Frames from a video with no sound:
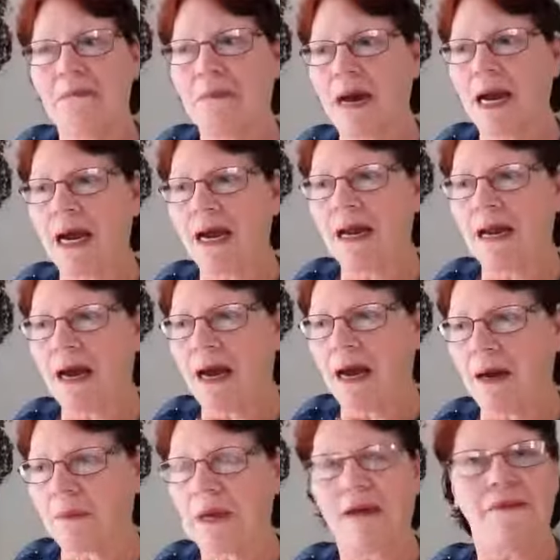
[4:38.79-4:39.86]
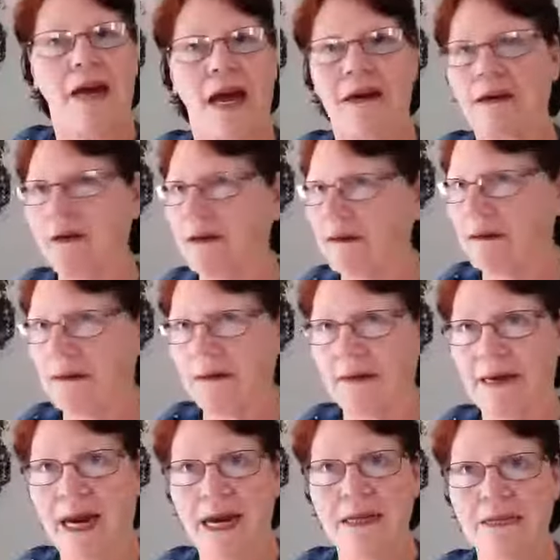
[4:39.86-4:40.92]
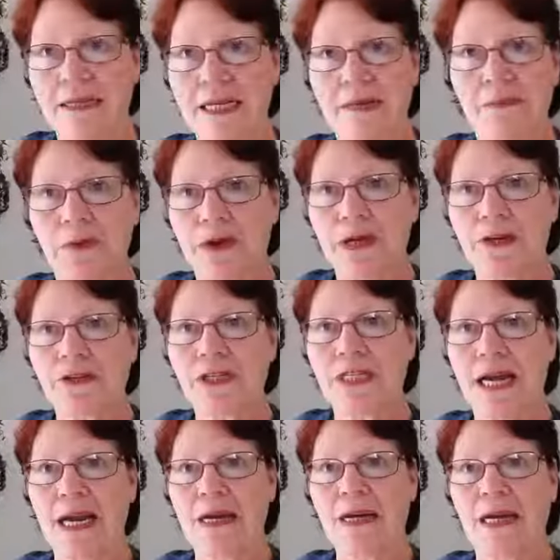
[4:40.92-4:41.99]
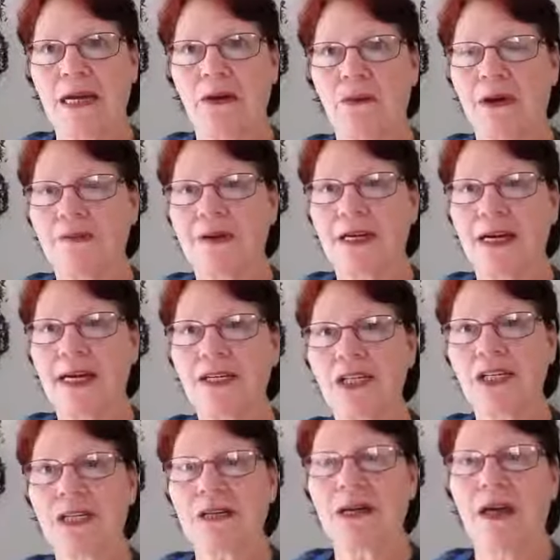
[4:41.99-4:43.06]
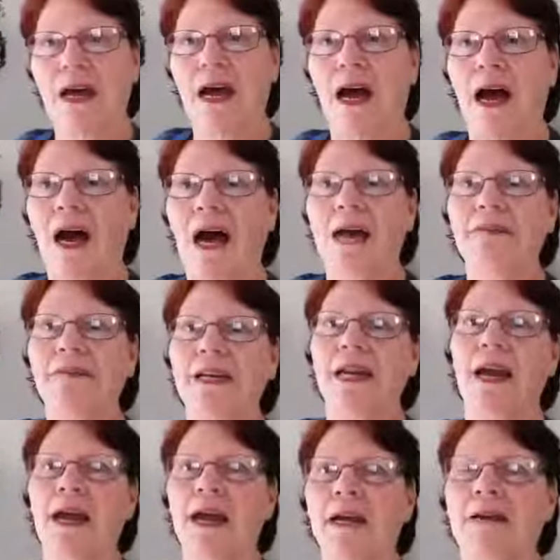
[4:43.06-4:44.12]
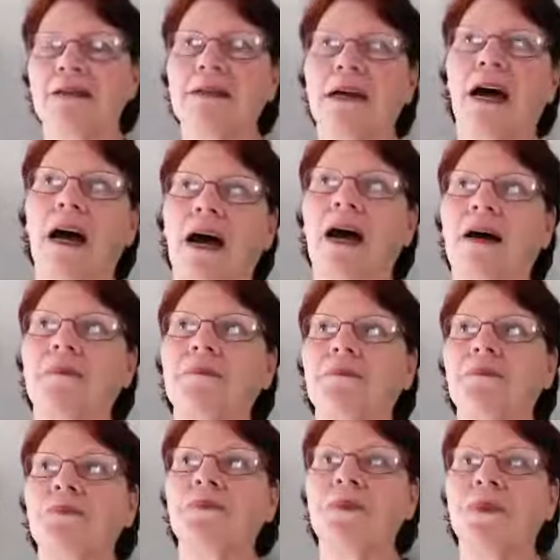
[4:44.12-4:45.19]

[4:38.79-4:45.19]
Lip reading: I've gained deeper understanding and revelation. I've gained a